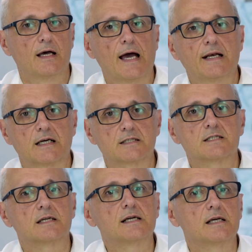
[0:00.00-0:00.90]
Annex
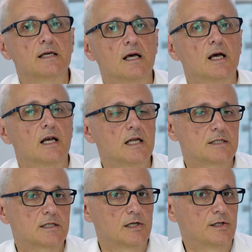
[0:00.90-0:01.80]
3
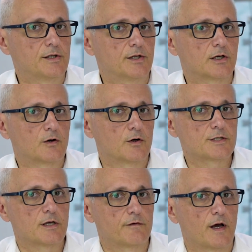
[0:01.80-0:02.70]
listed the
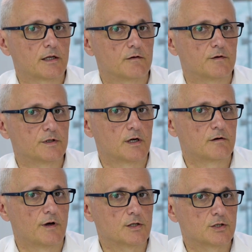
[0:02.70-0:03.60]
cost-effective
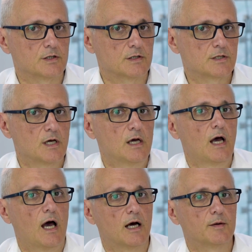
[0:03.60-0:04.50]
interventions
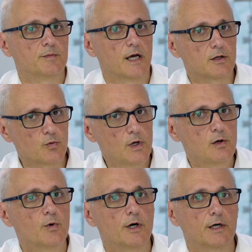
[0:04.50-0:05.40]
that will
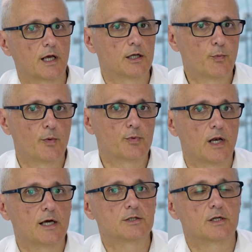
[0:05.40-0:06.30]
work at
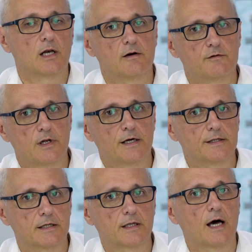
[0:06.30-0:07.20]
population level
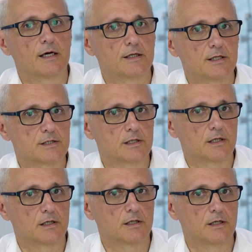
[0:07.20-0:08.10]
and at
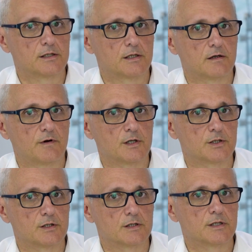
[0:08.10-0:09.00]
high-risk
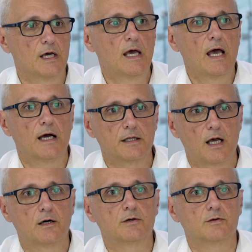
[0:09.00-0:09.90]
interventions. And
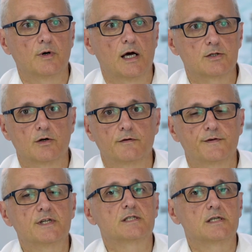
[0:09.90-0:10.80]
now, as of
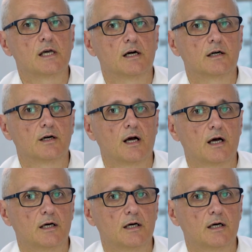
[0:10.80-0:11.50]
this year,